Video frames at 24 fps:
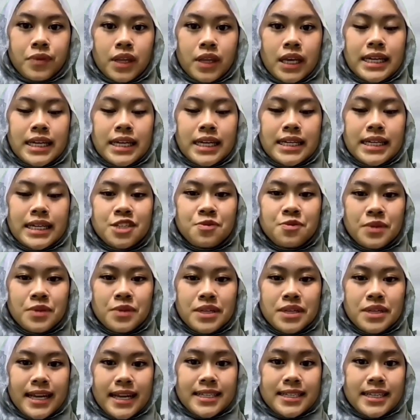This means
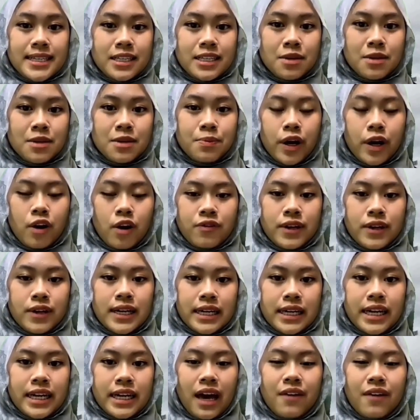that certain parts of England
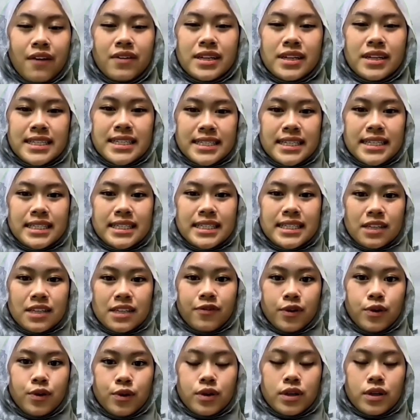have a distinctive
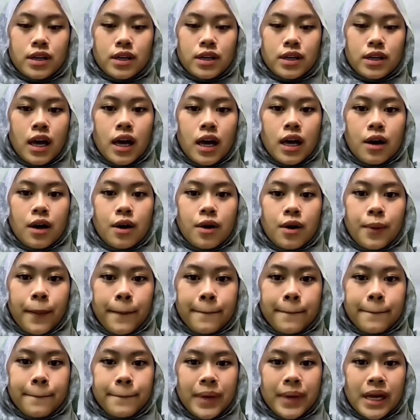look
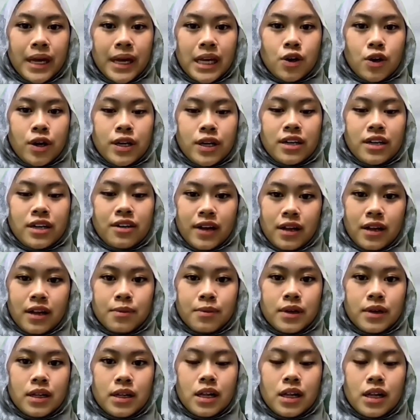based on the
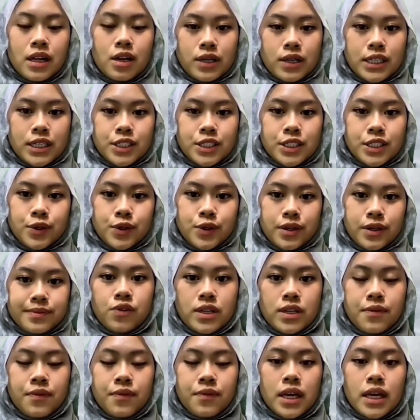available local stone.
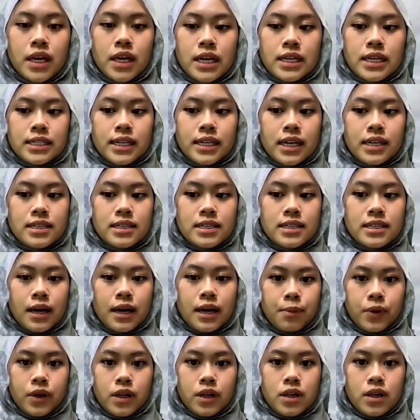Another
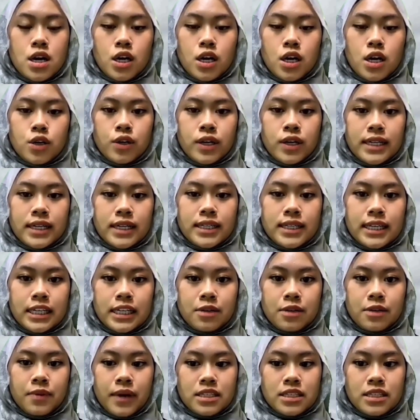example, United Kingdom
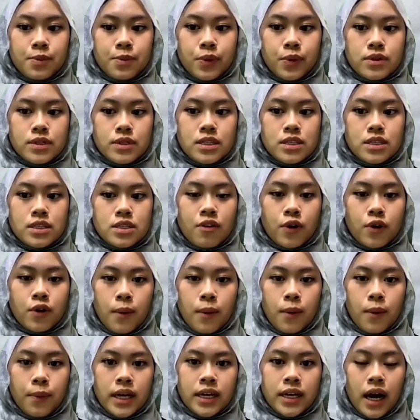has deposits of copper
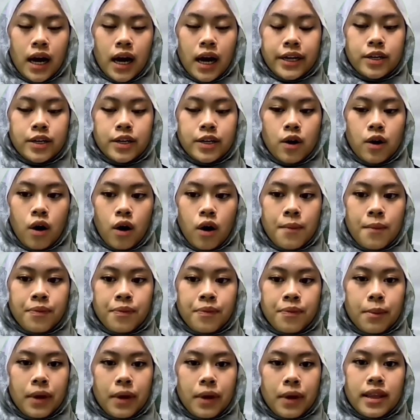and iron ore,
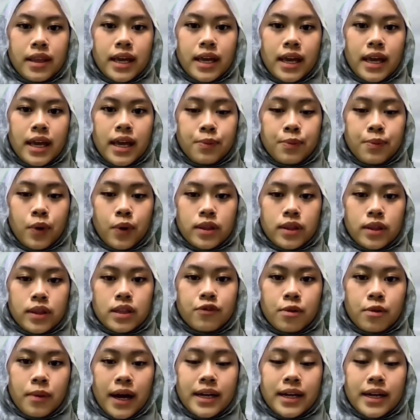but they are imported from
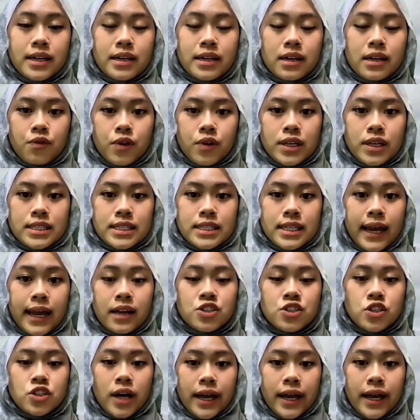other countries like
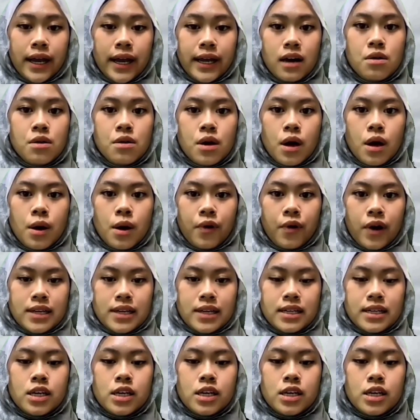China,
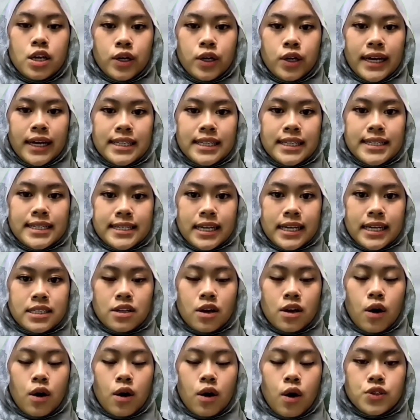Brazil, United States,
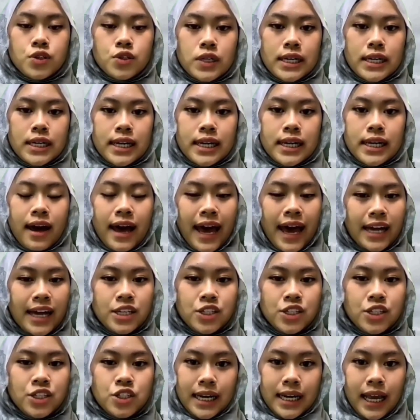Australia, and
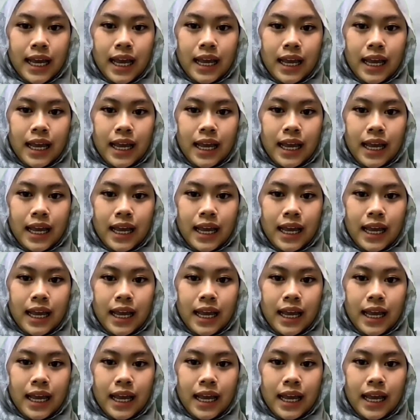Chile.